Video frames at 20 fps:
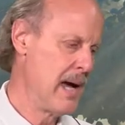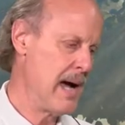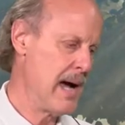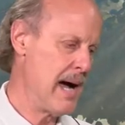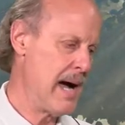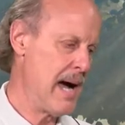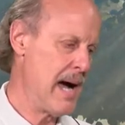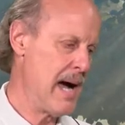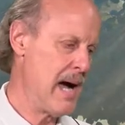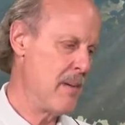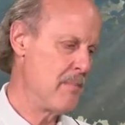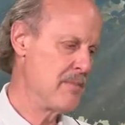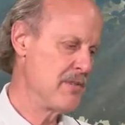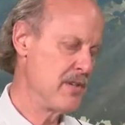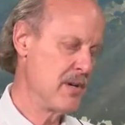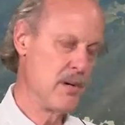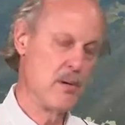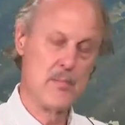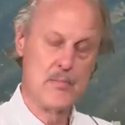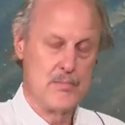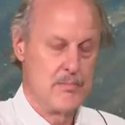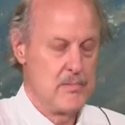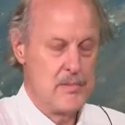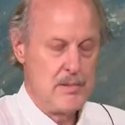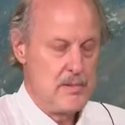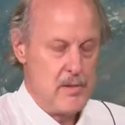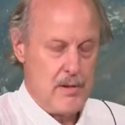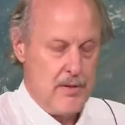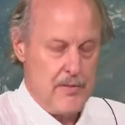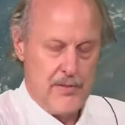So
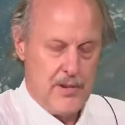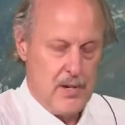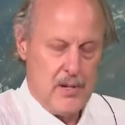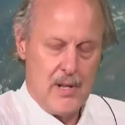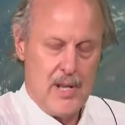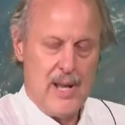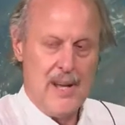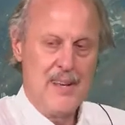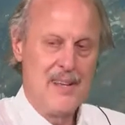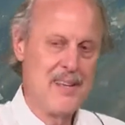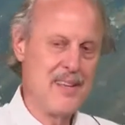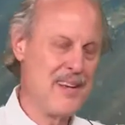certainly,